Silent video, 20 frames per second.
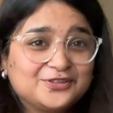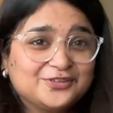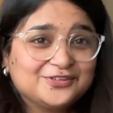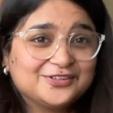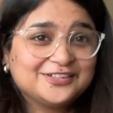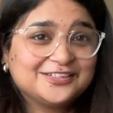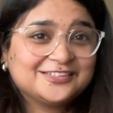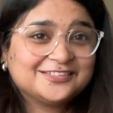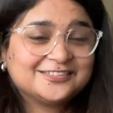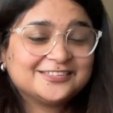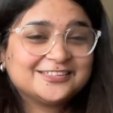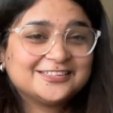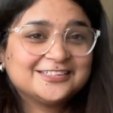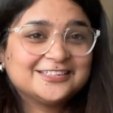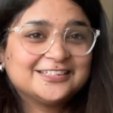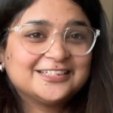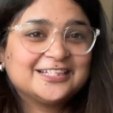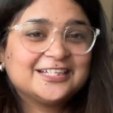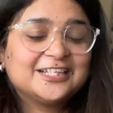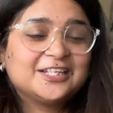good?
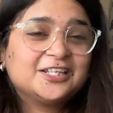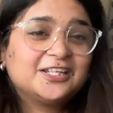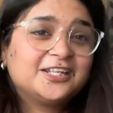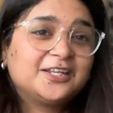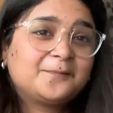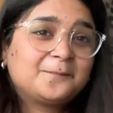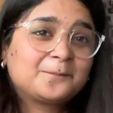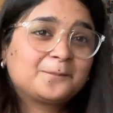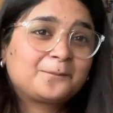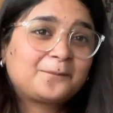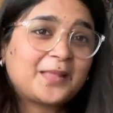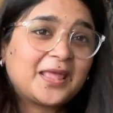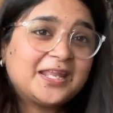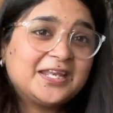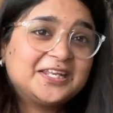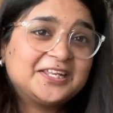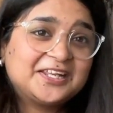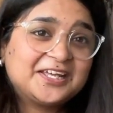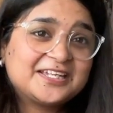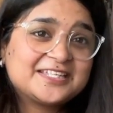
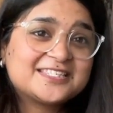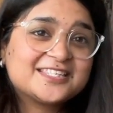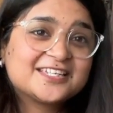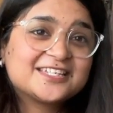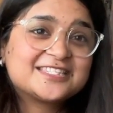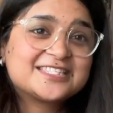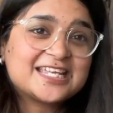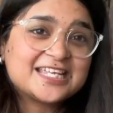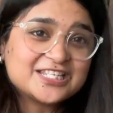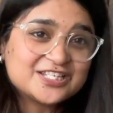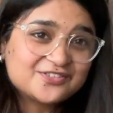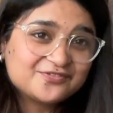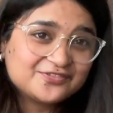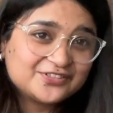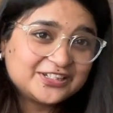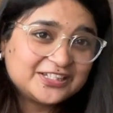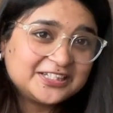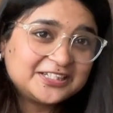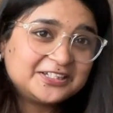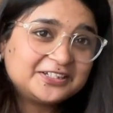Did I
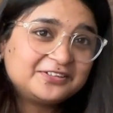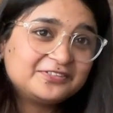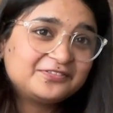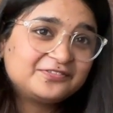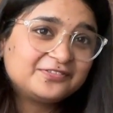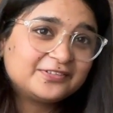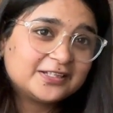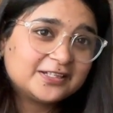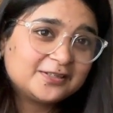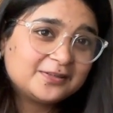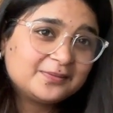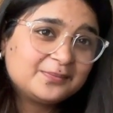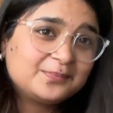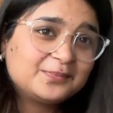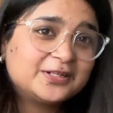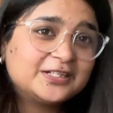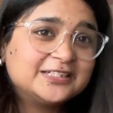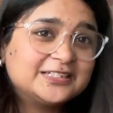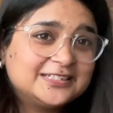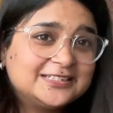successfully film
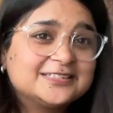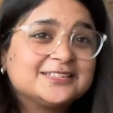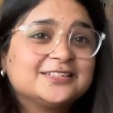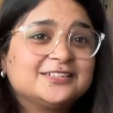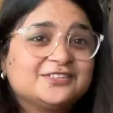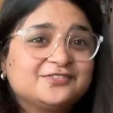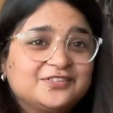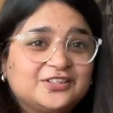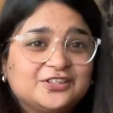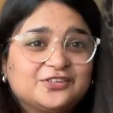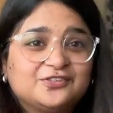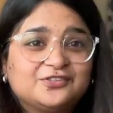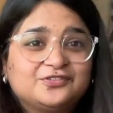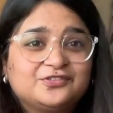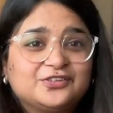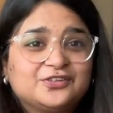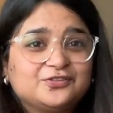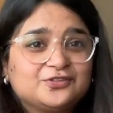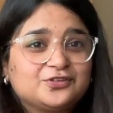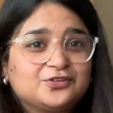a decent video
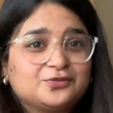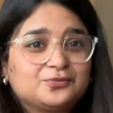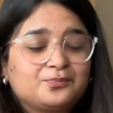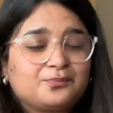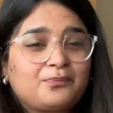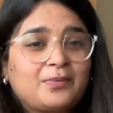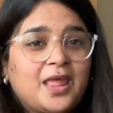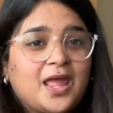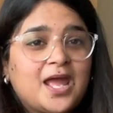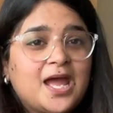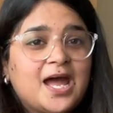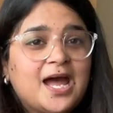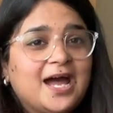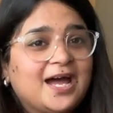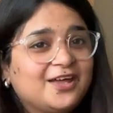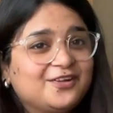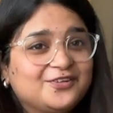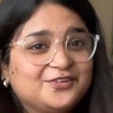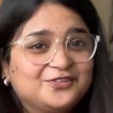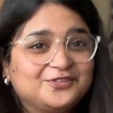for YouTube?
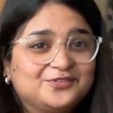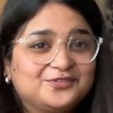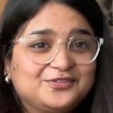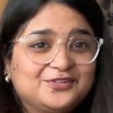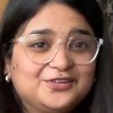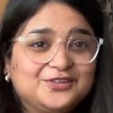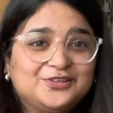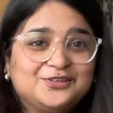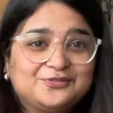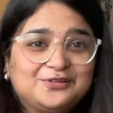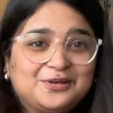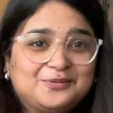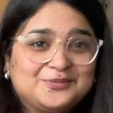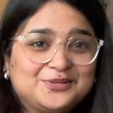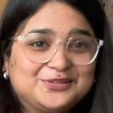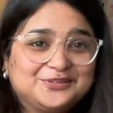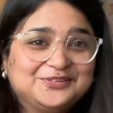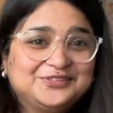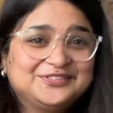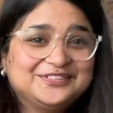I don't know. You let me
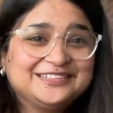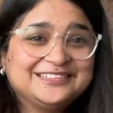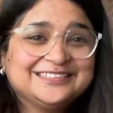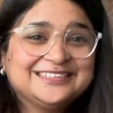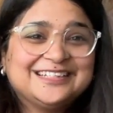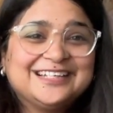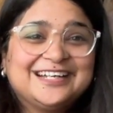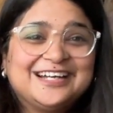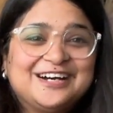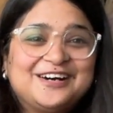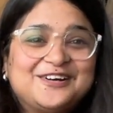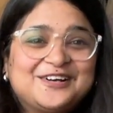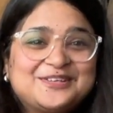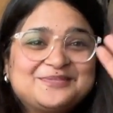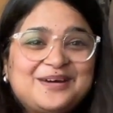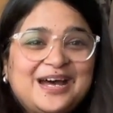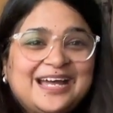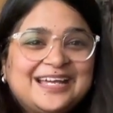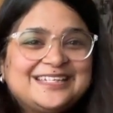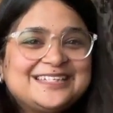know. Okay,
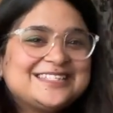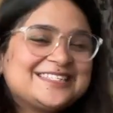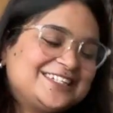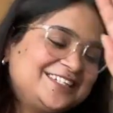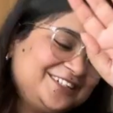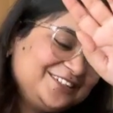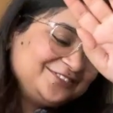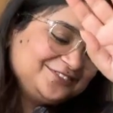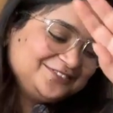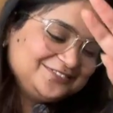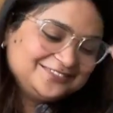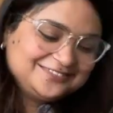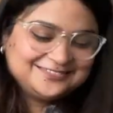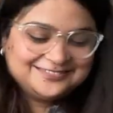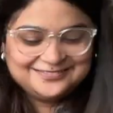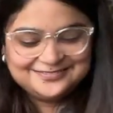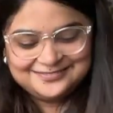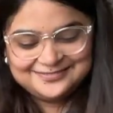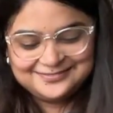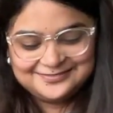bye. See you.
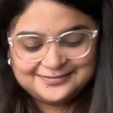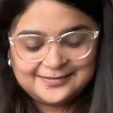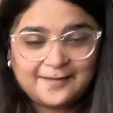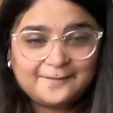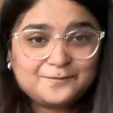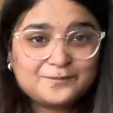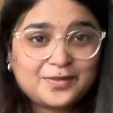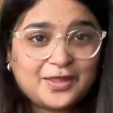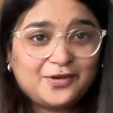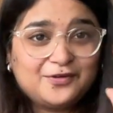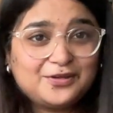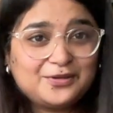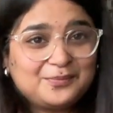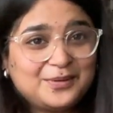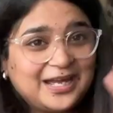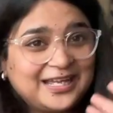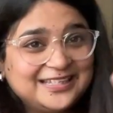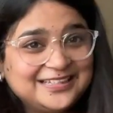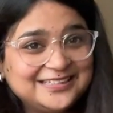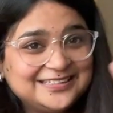Okay,
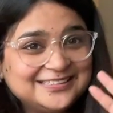bye.